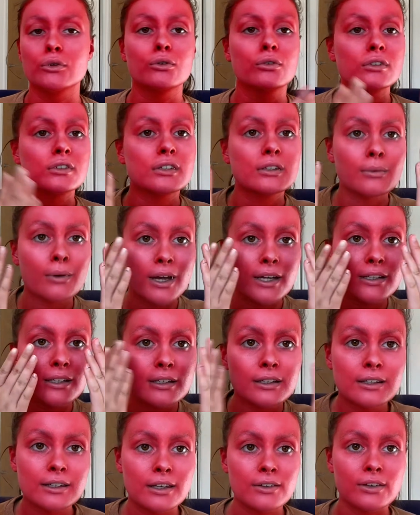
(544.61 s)
can see why I
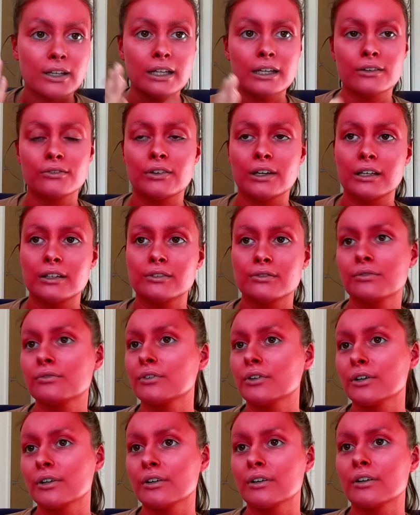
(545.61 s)
didn't give any advice
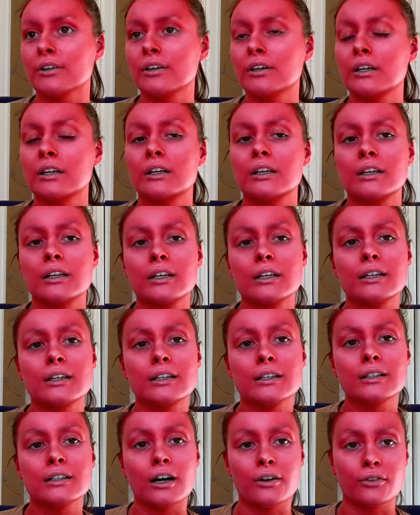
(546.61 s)
for
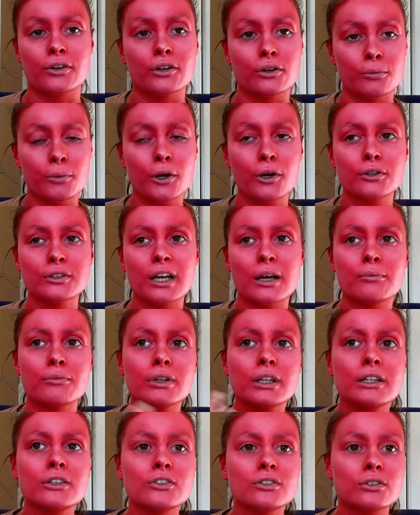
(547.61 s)
covering your brows. I'm really
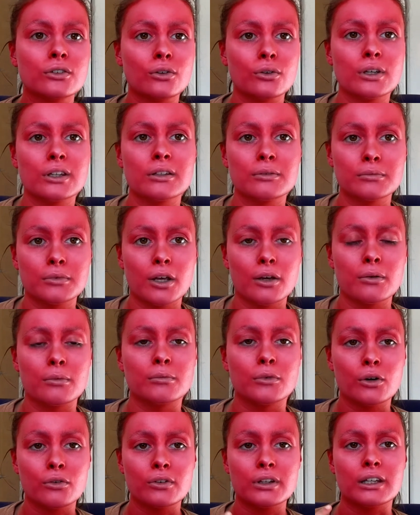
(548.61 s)
just gluing them down, I'm
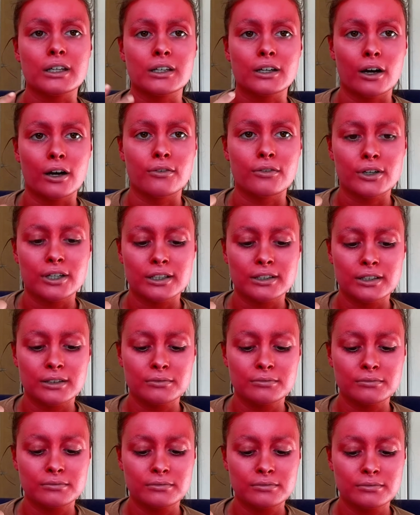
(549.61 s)
not really covering
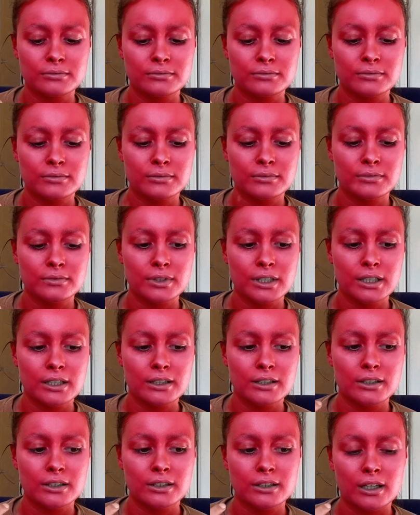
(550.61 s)
them.
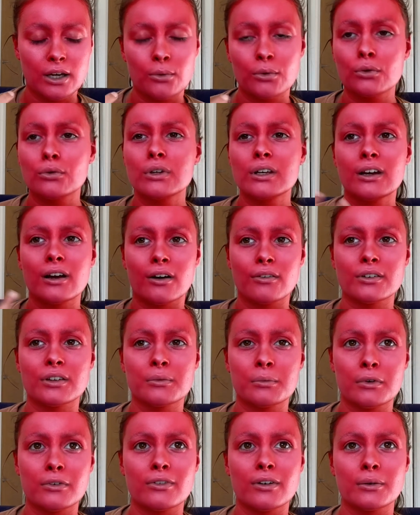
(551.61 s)
I would only cover them
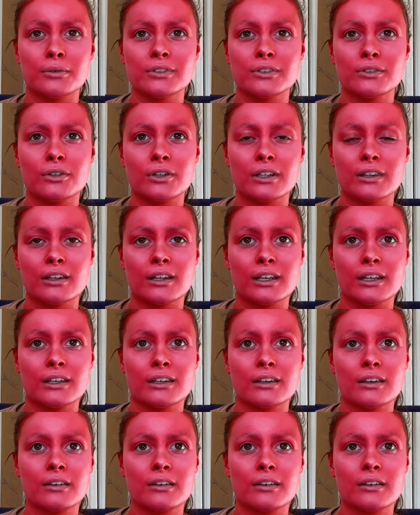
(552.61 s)
if I was doing like